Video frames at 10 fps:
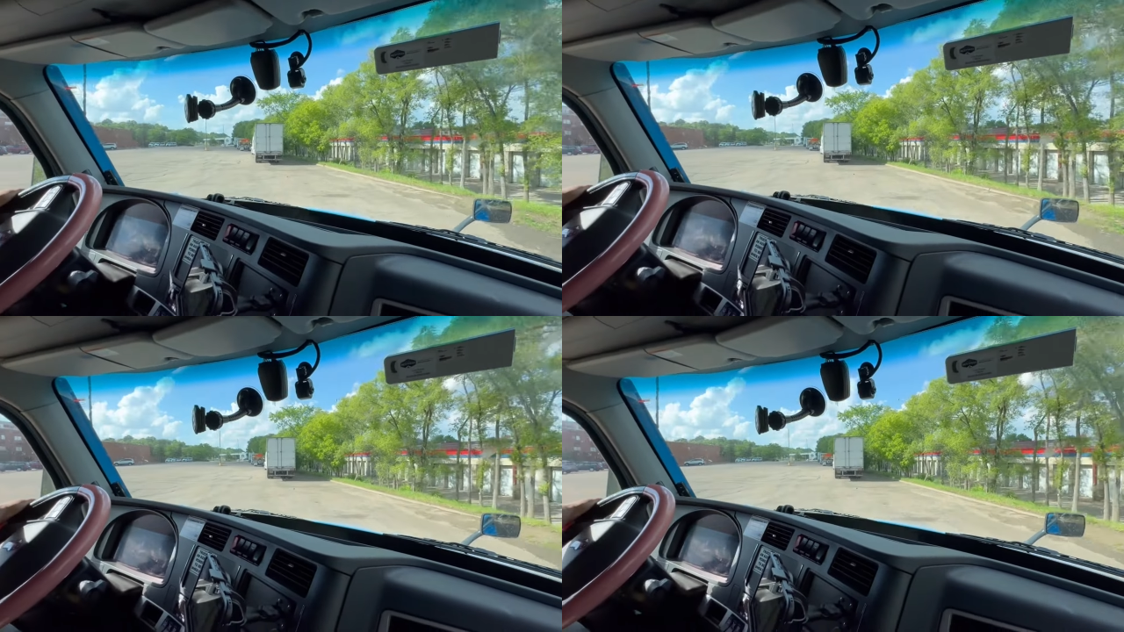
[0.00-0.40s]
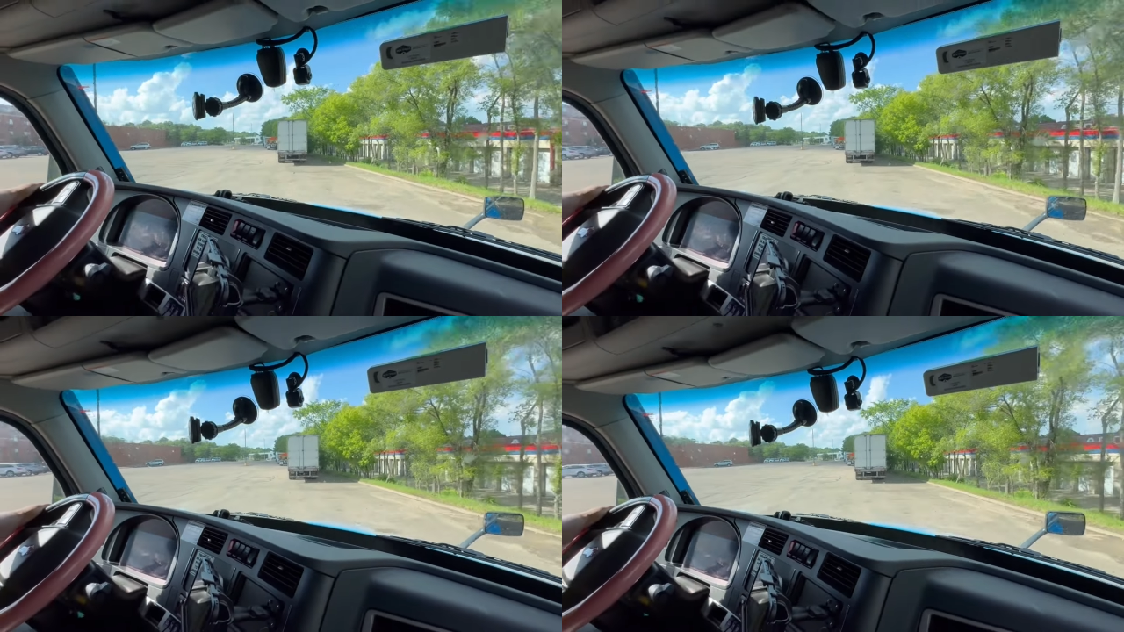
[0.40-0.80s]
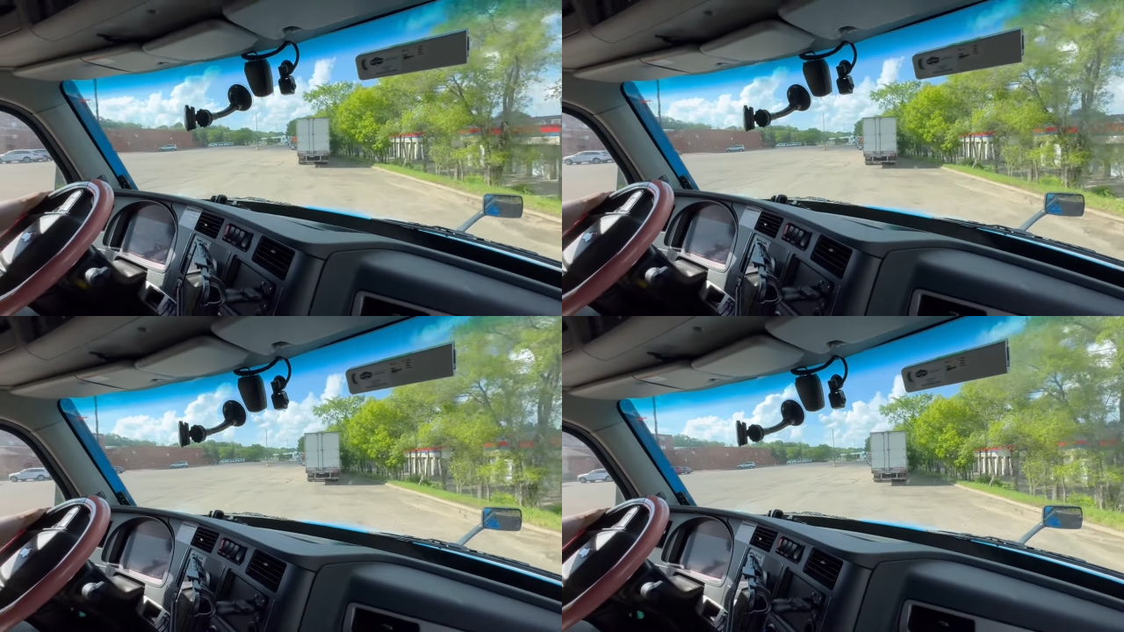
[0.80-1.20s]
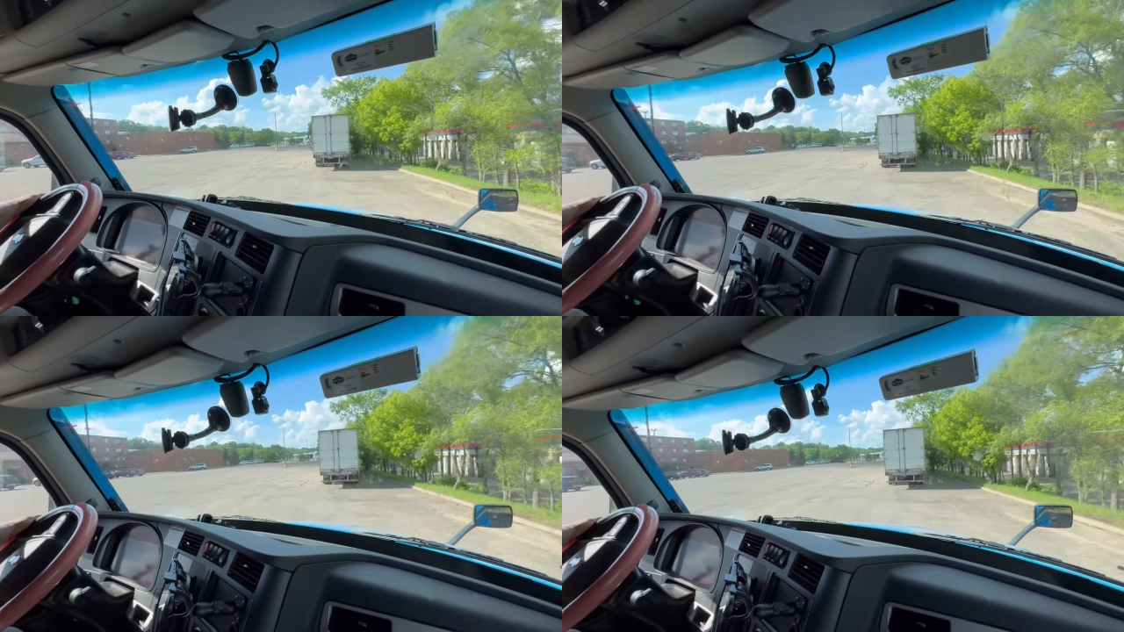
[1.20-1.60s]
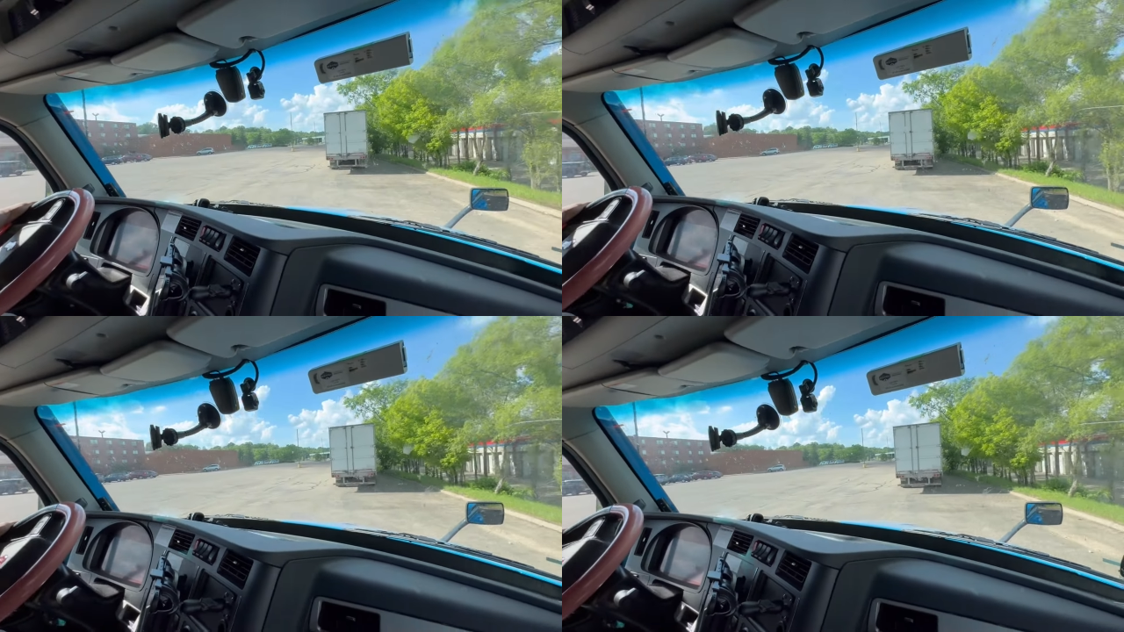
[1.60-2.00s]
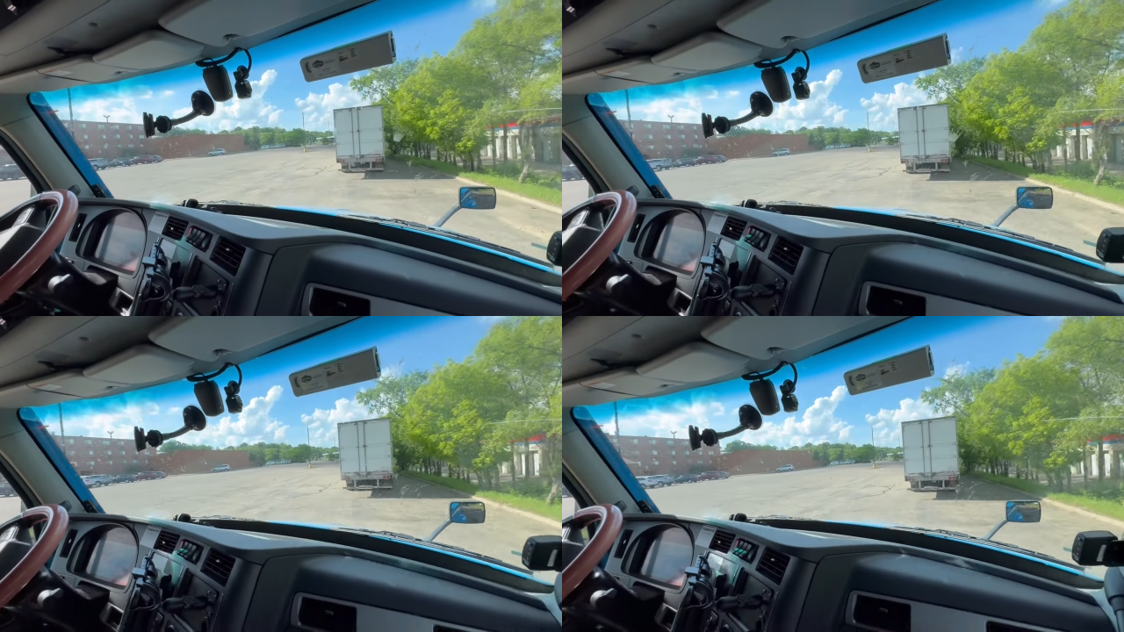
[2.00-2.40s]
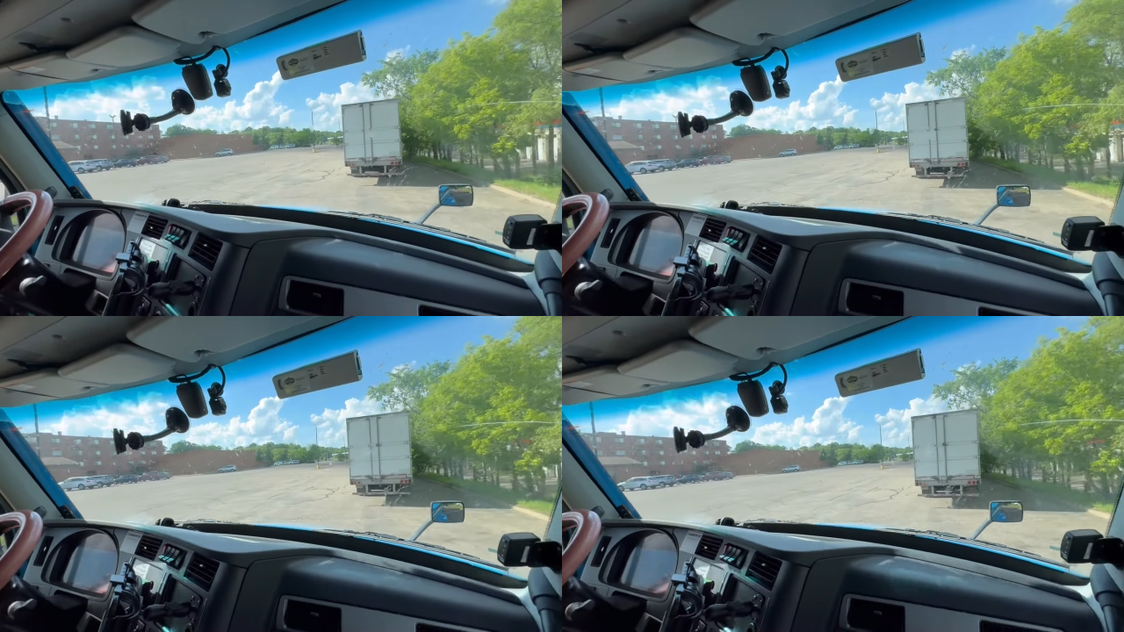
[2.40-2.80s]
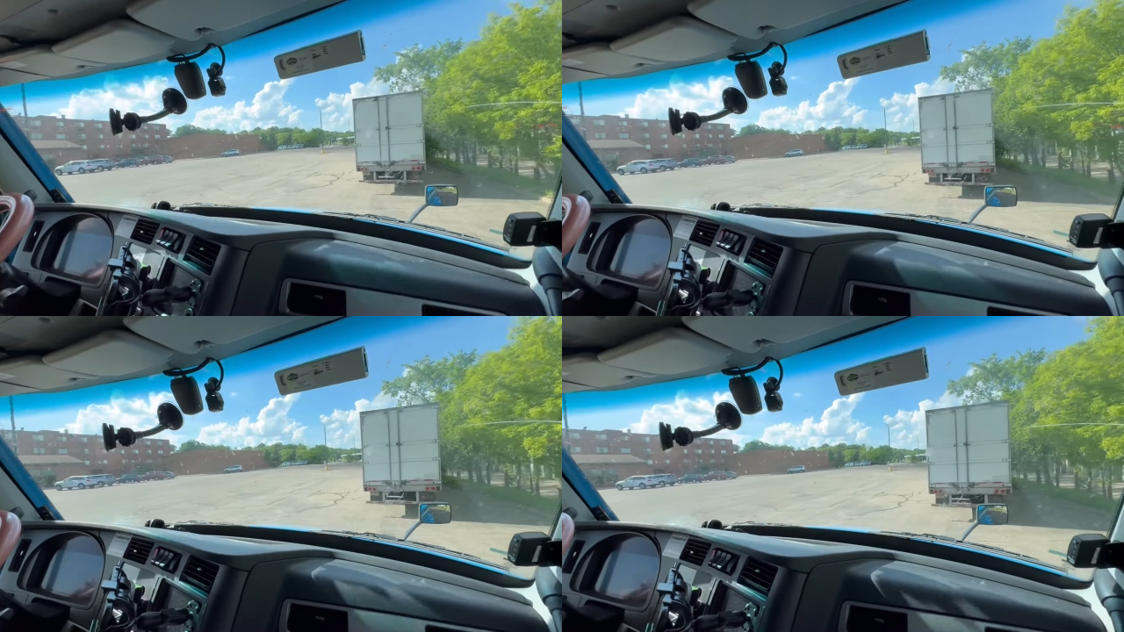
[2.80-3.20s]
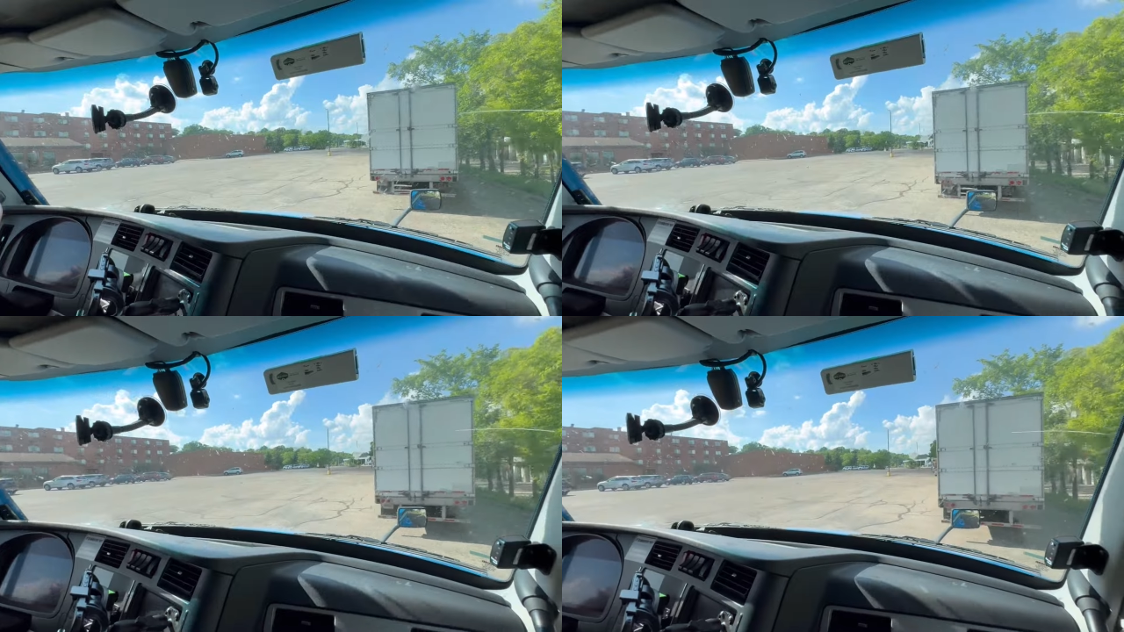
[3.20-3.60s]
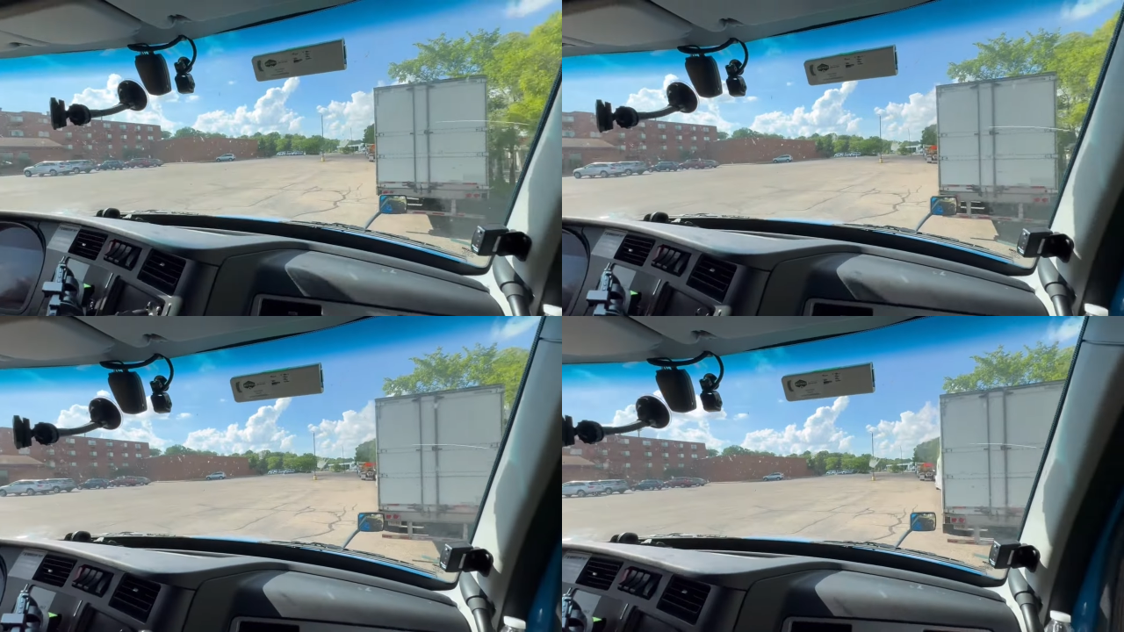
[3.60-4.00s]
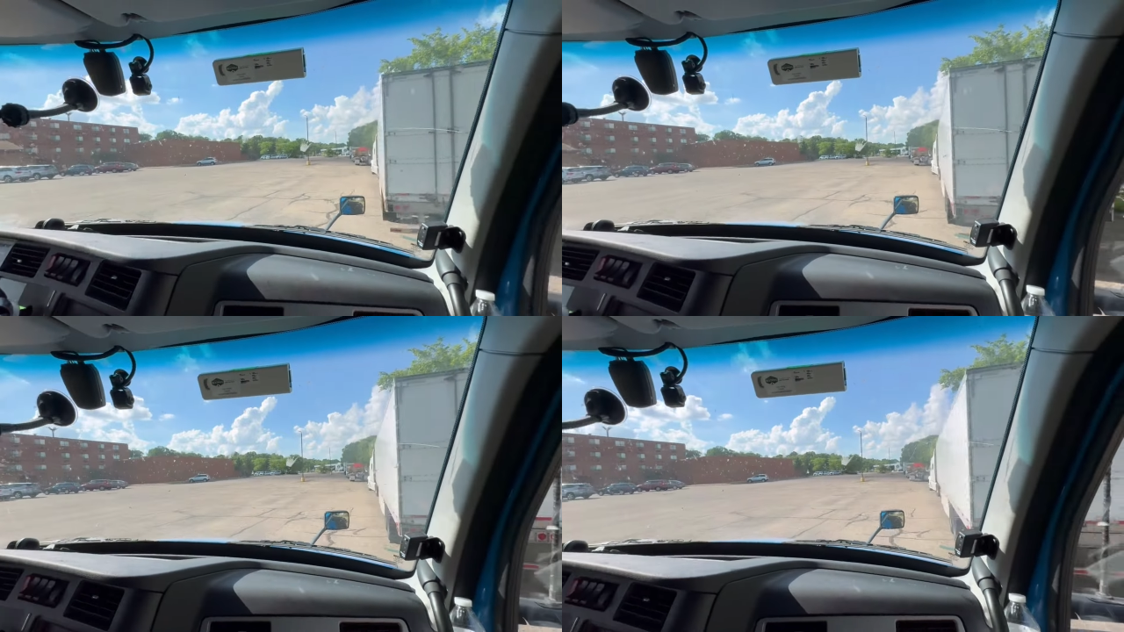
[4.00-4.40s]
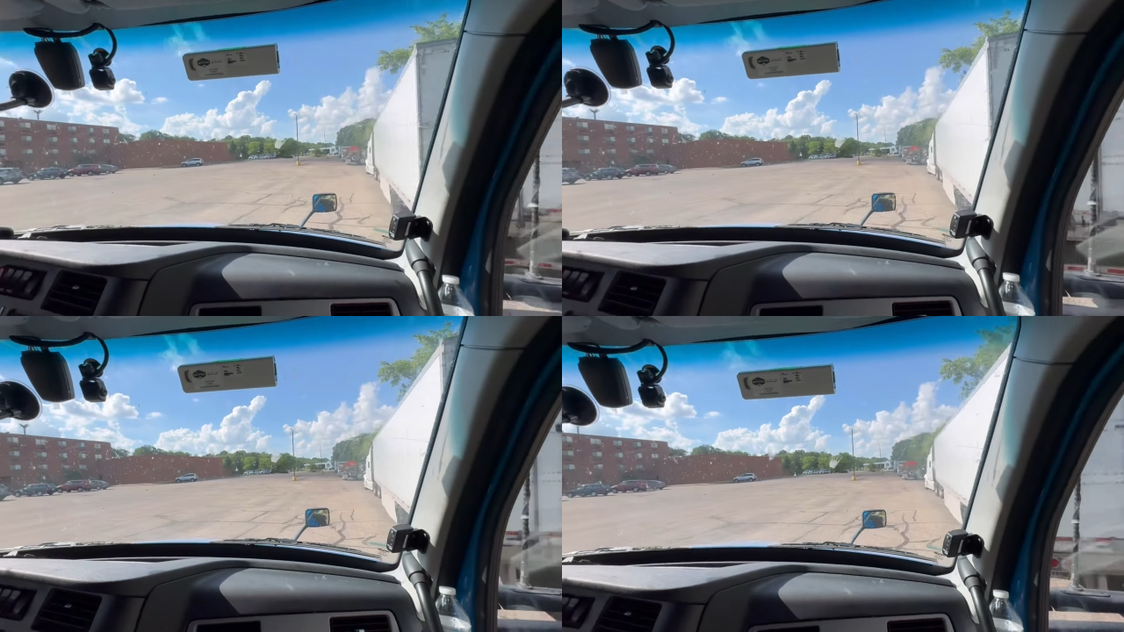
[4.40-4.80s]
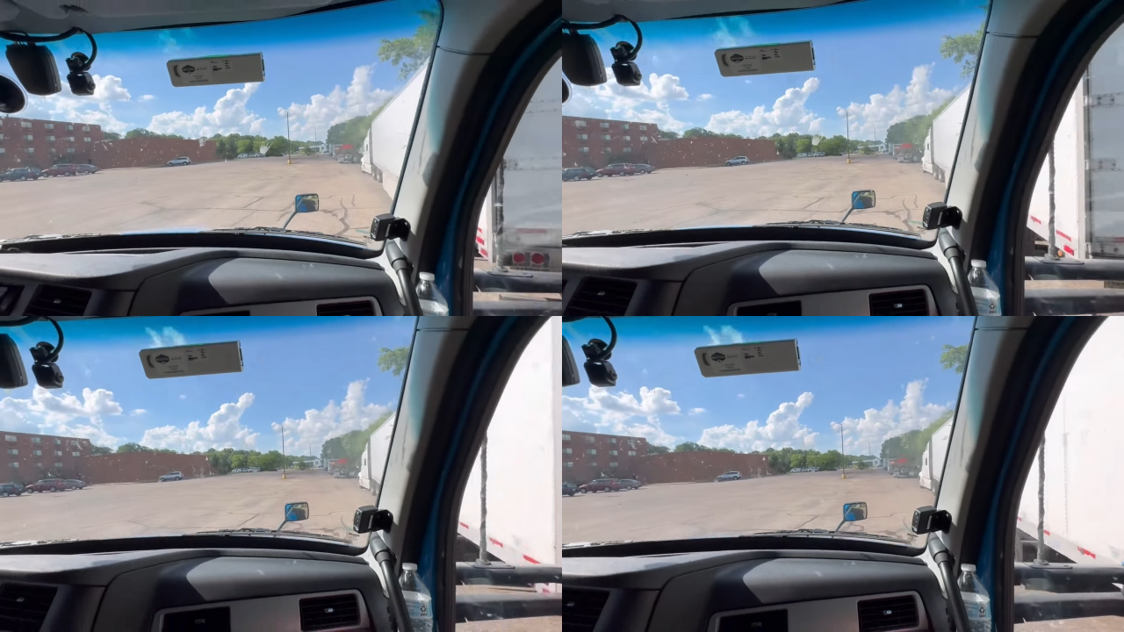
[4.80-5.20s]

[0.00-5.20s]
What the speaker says: Nobody's mouth can be seen.